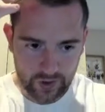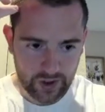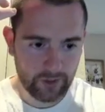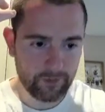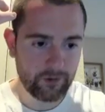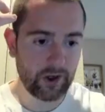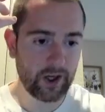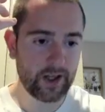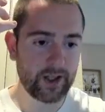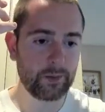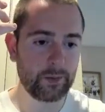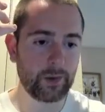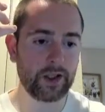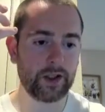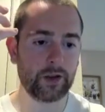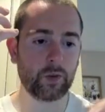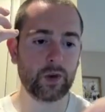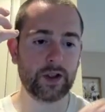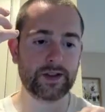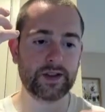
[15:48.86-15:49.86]
For
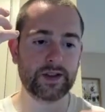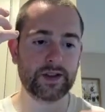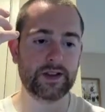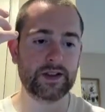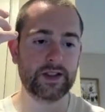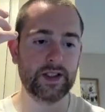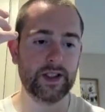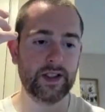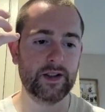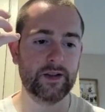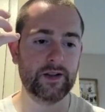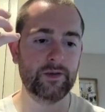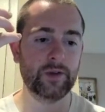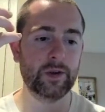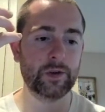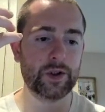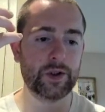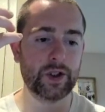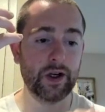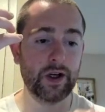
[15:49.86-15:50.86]
anybody who wants to see it in the
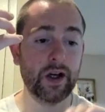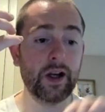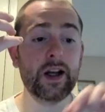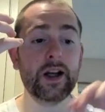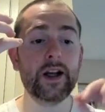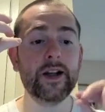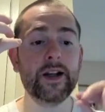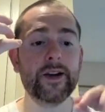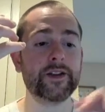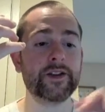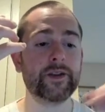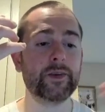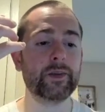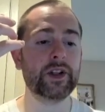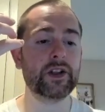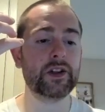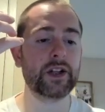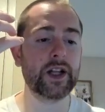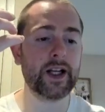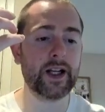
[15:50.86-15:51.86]
future, this will
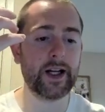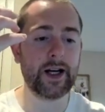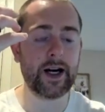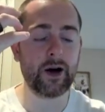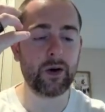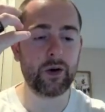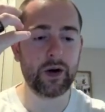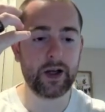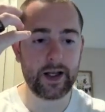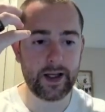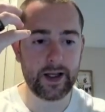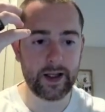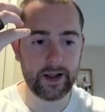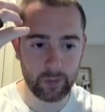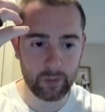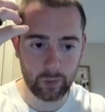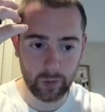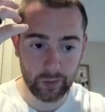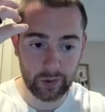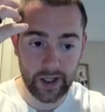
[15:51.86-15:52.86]
be laid out
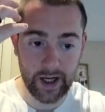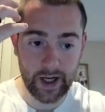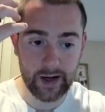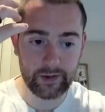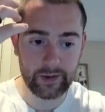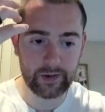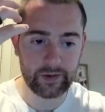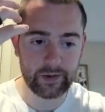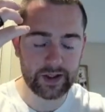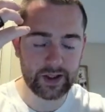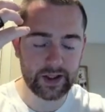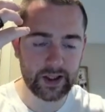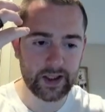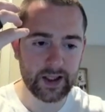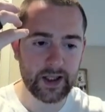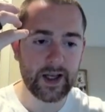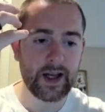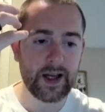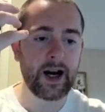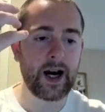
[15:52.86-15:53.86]
and we will have everything.
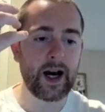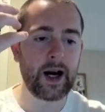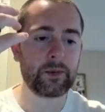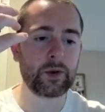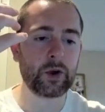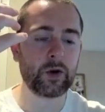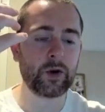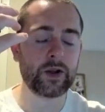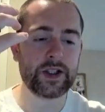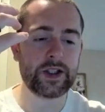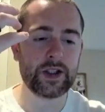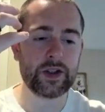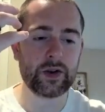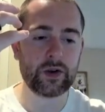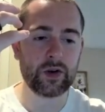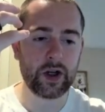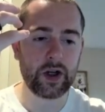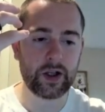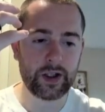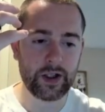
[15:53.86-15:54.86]
I'm going to
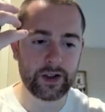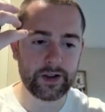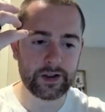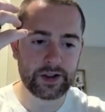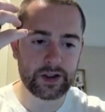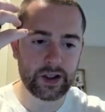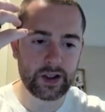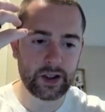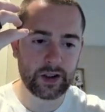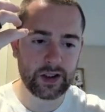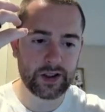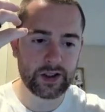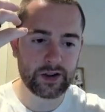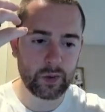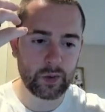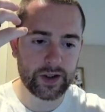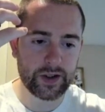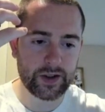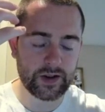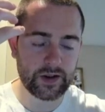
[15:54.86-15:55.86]
do another
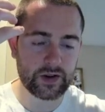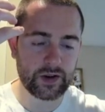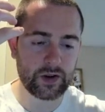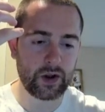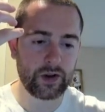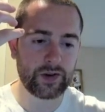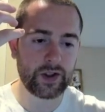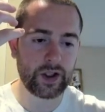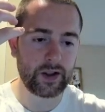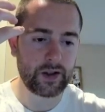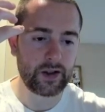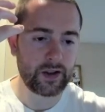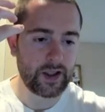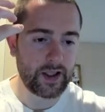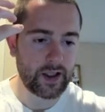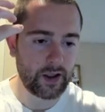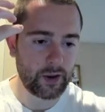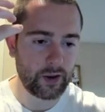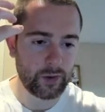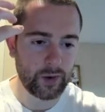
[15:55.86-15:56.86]
series when this is all done,
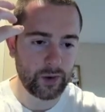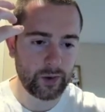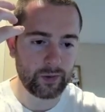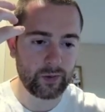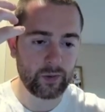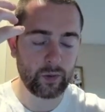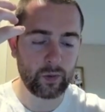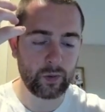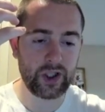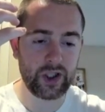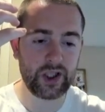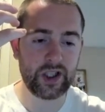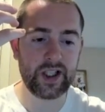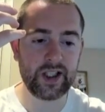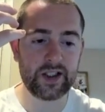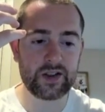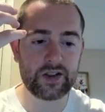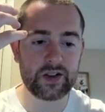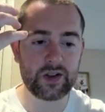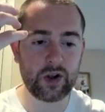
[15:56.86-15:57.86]
and I'll
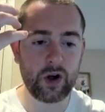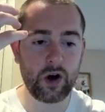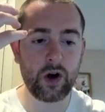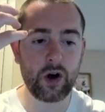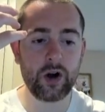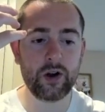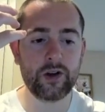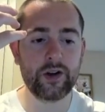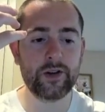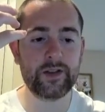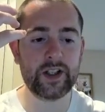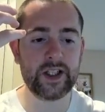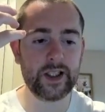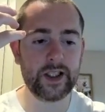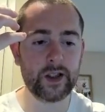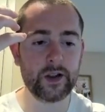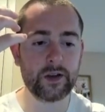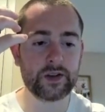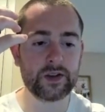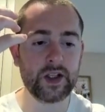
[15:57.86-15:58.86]
release all the
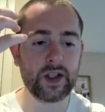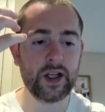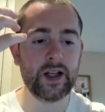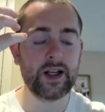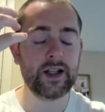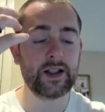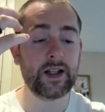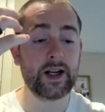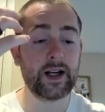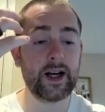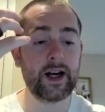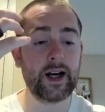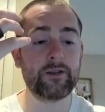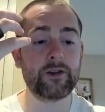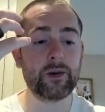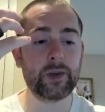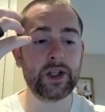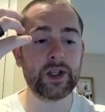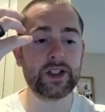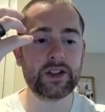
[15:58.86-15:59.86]
videos that I
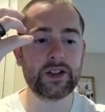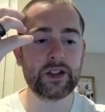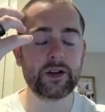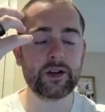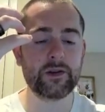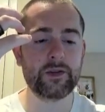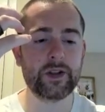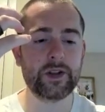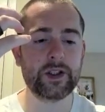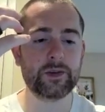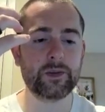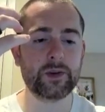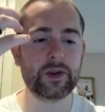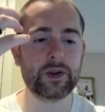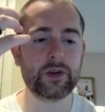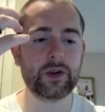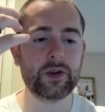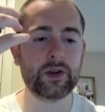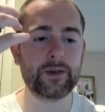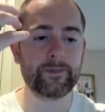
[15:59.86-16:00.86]
have in my secret
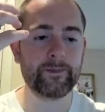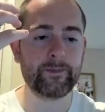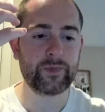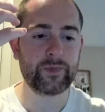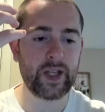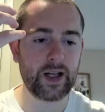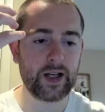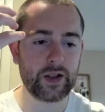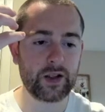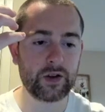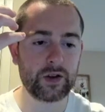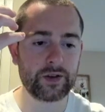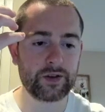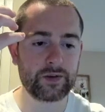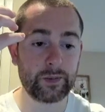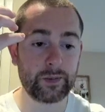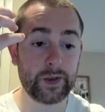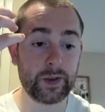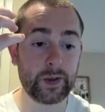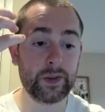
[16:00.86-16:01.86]
Facebook group that goes
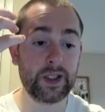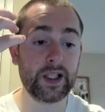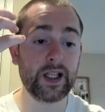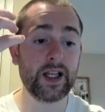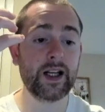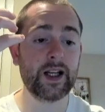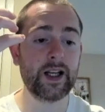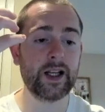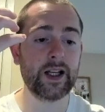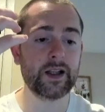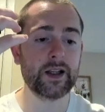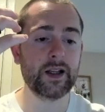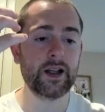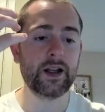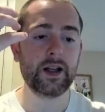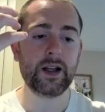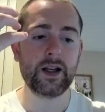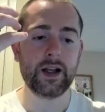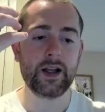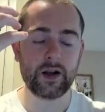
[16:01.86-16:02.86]
from the beginning
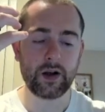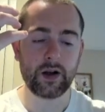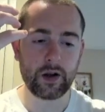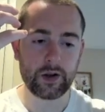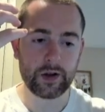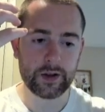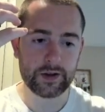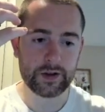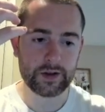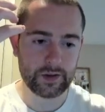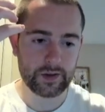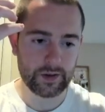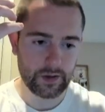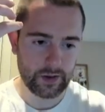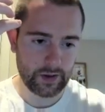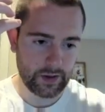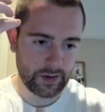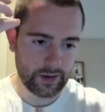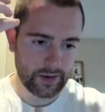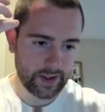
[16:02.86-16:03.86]
and all the
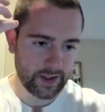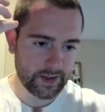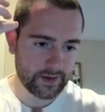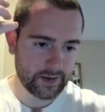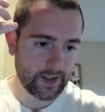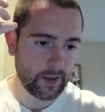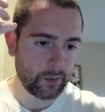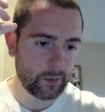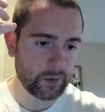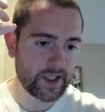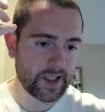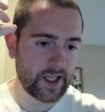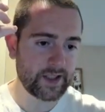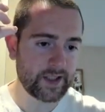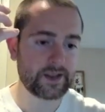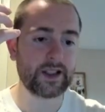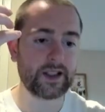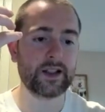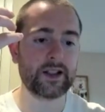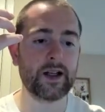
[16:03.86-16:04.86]
things that I was
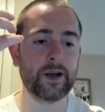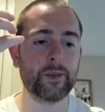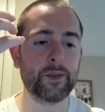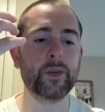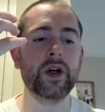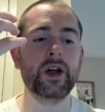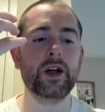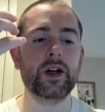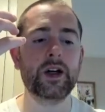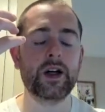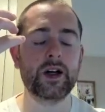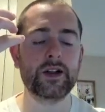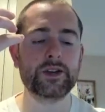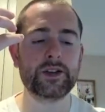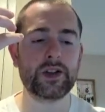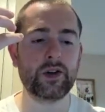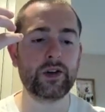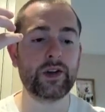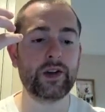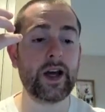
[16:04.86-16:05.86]
asking them
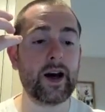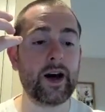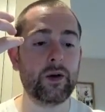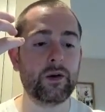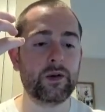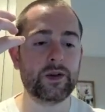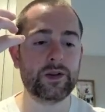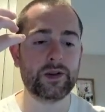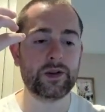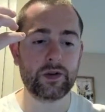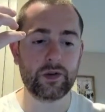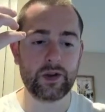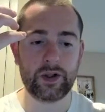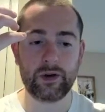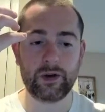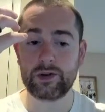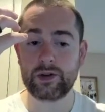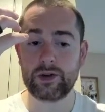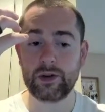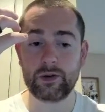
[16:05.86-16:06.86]
until now. So
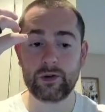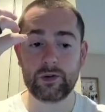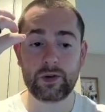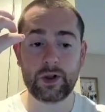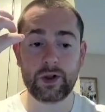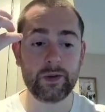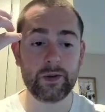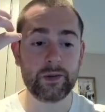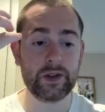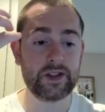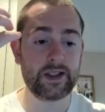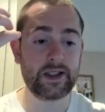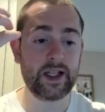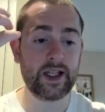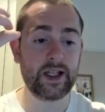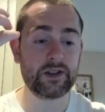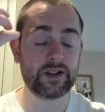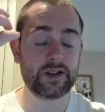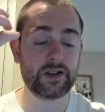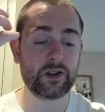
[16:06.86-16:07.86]
those are going to be
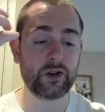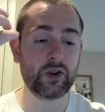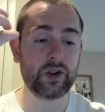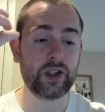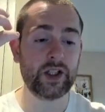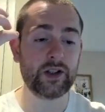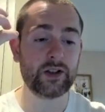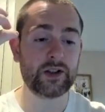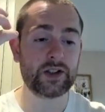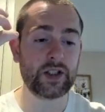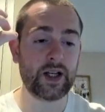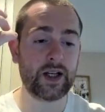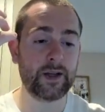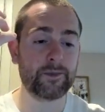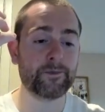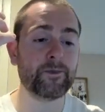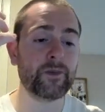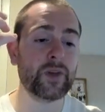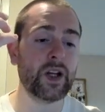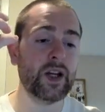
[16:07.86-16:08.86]
saved until a later
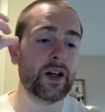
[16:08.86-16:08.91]
time.